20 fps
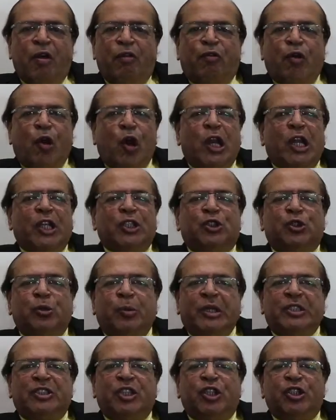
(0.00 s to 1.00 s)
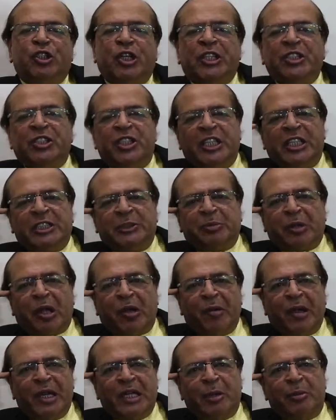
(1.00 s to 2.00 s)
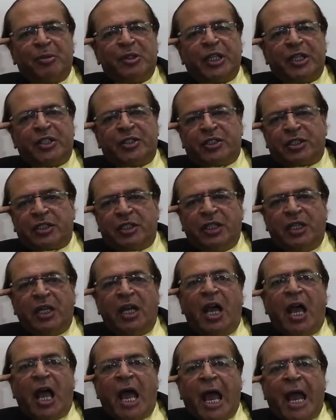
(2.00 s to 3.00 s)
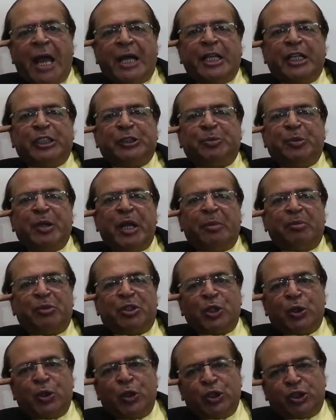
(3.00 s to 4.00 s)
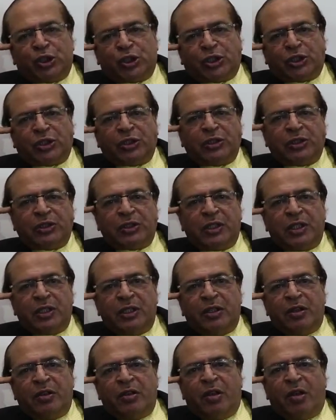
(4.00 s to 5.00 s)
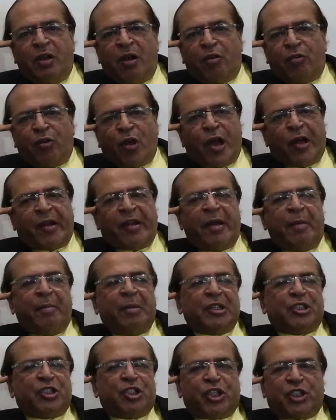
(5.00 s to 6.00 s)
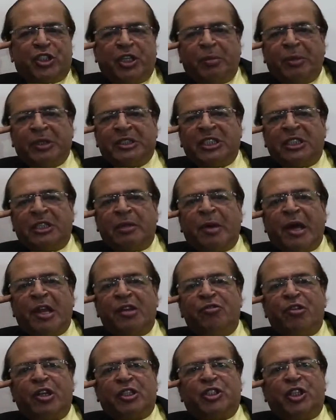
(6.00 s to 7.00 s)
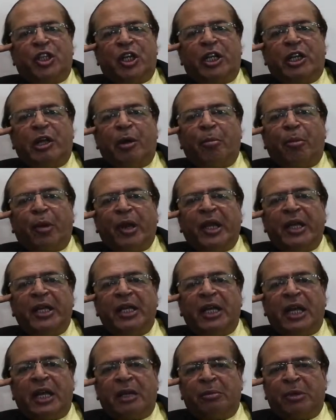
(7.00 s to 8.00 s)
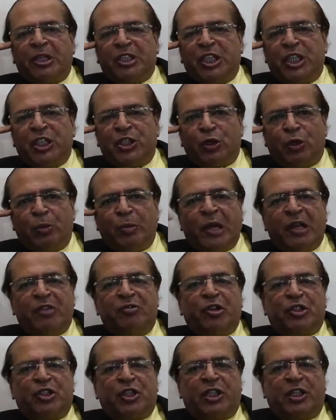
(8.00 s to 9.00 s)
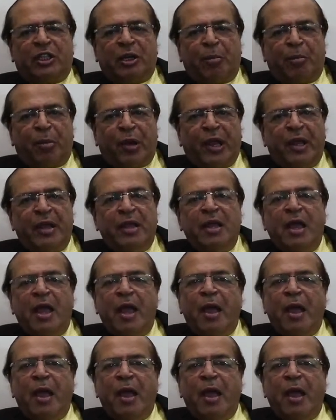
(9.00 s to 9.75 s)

Fuel Instruments and Engineers Private Limited and SPM Tools. We are a testing machine manufacturing company and machine tool manufacturing company